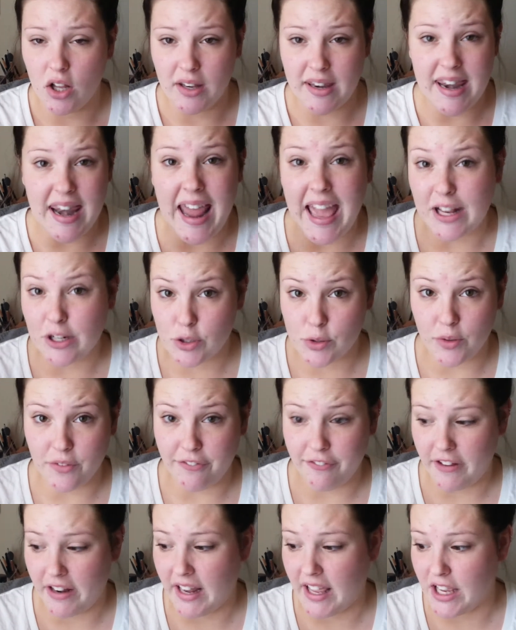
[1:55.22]
natural
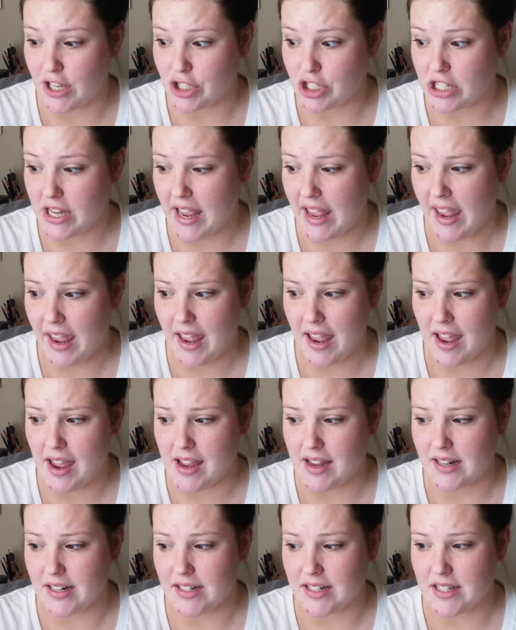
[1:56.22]
finish,
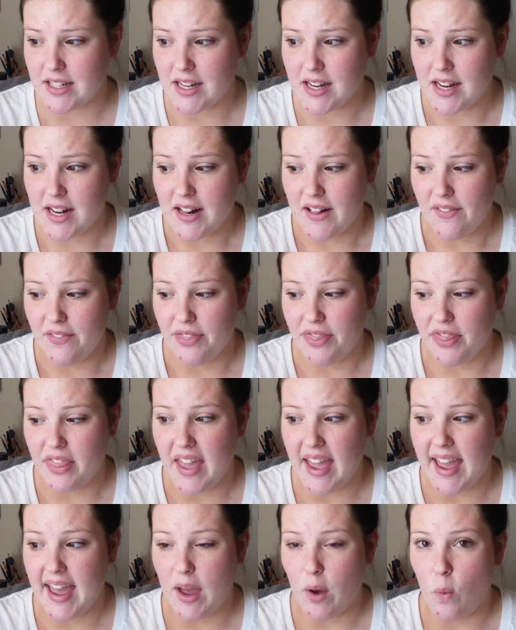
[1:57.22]
and
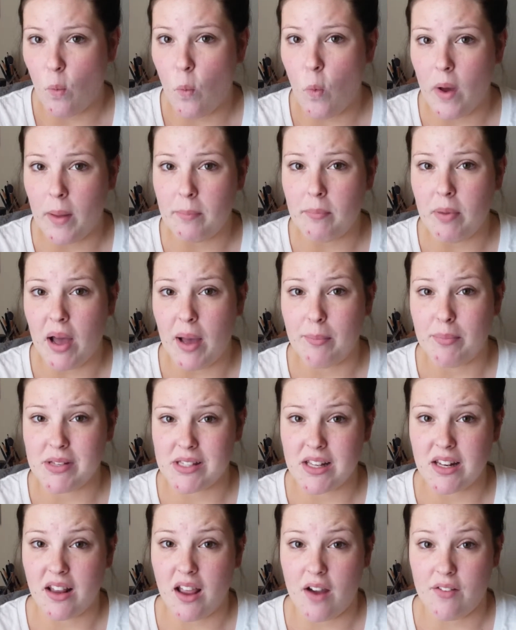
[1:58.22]
that 1 pump
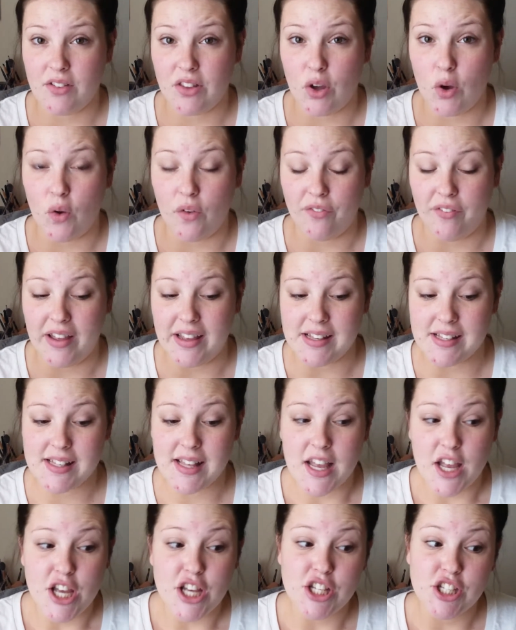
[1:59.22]
is going to cover the whole face.
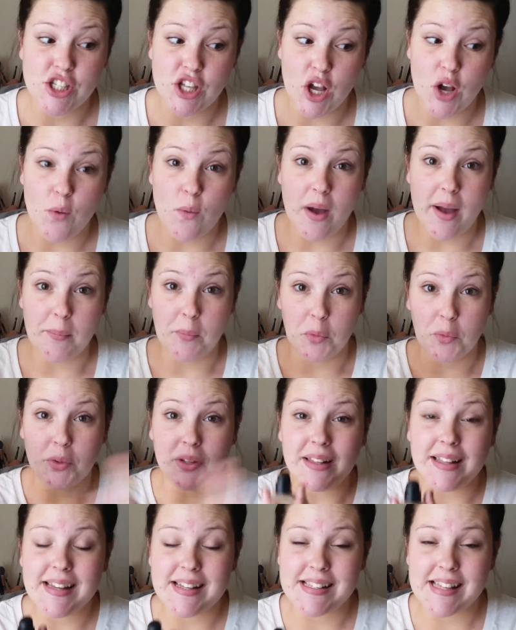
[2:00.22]
So I'm
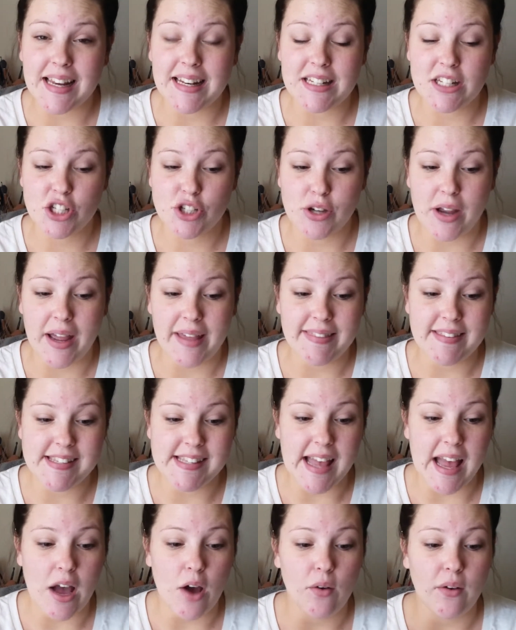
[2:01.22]
really excited to try this
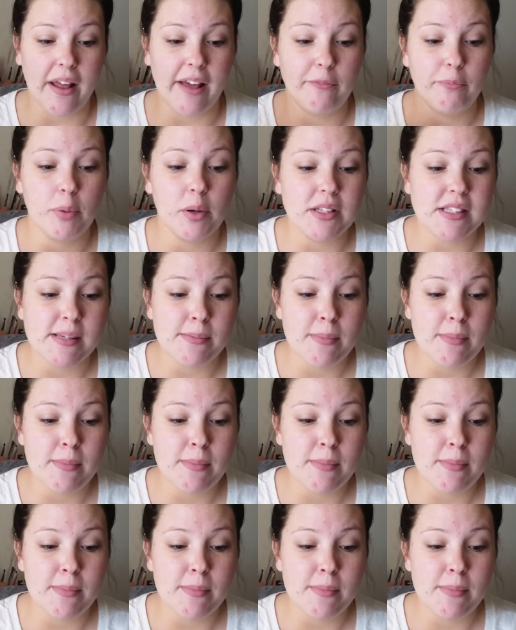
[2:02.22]
out. I put